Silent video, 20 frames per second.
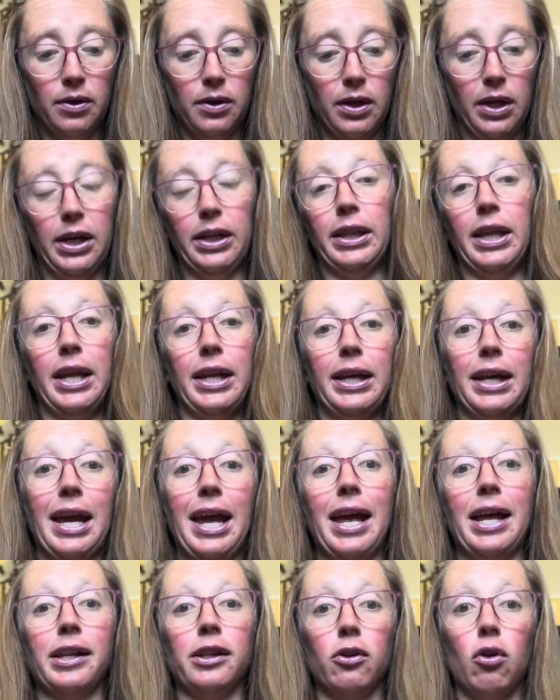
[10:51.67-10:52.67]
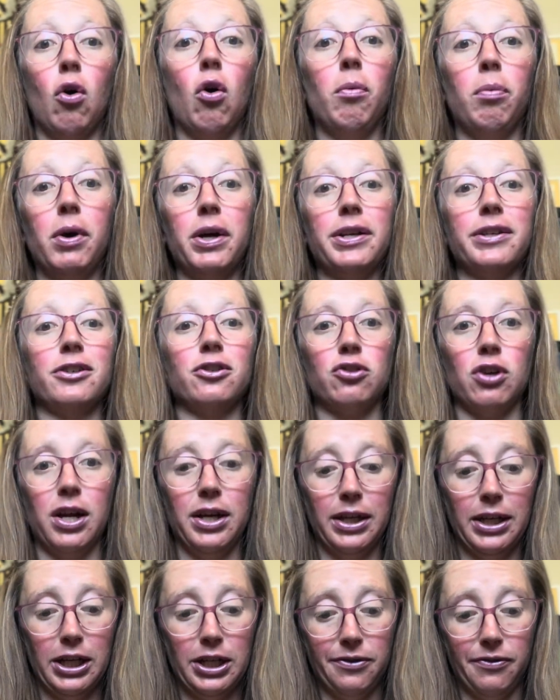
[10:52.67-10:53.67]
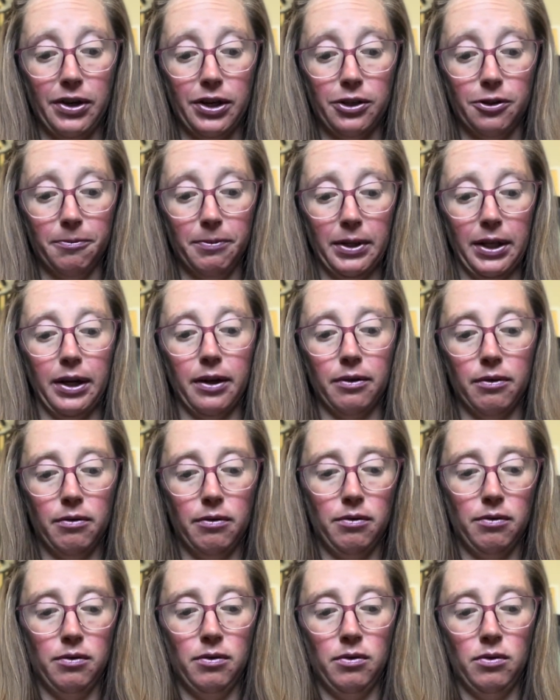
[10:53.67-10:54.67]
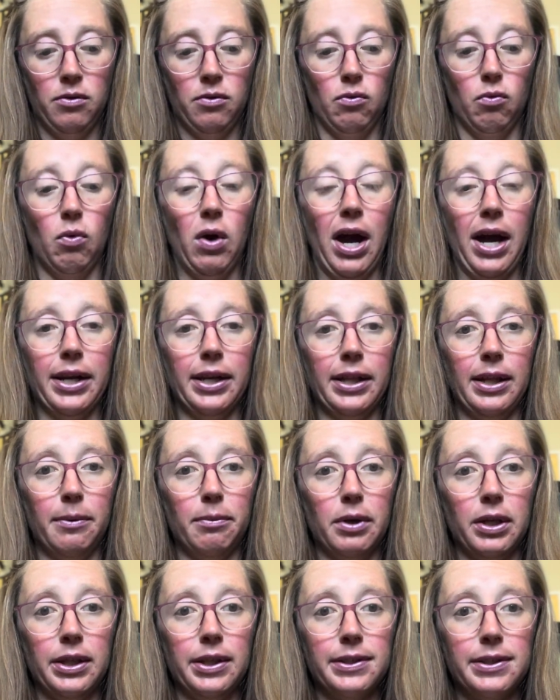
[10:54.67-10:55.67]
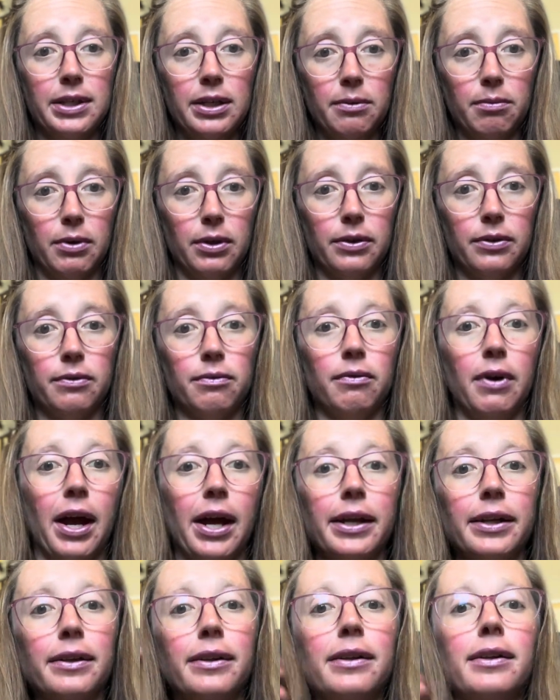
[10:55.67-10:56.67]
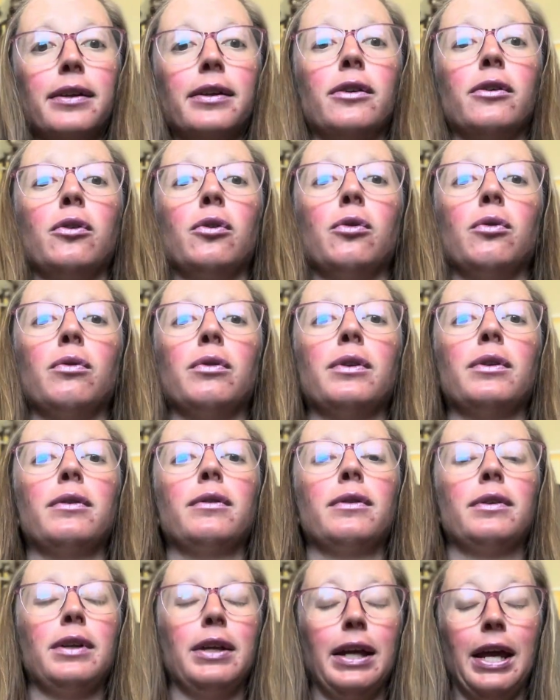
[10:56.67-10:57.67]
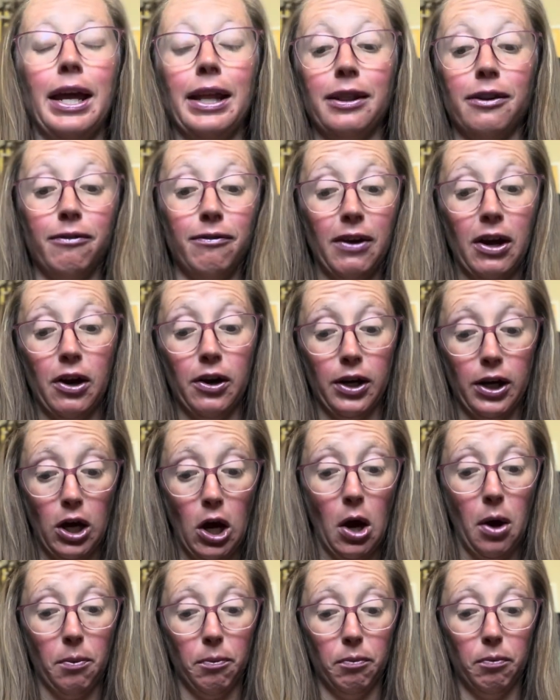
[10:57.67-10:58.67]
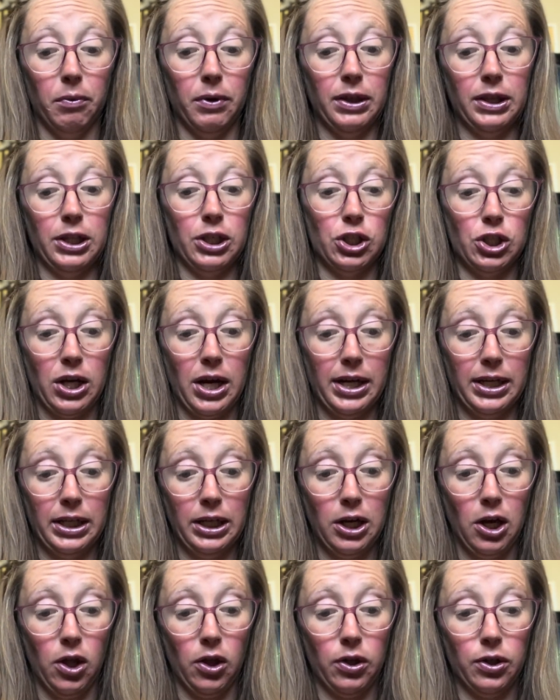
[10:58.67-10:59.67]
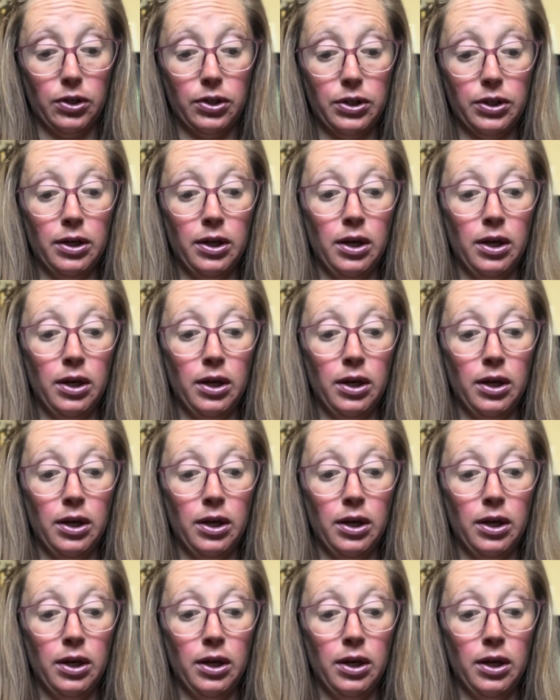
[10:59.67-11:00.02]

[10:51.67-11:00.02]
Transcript: And then again, the whole point of they're trying to get your fairies to be like, why did they bring the zebras, right? To get the fairy to come with the shiny colors.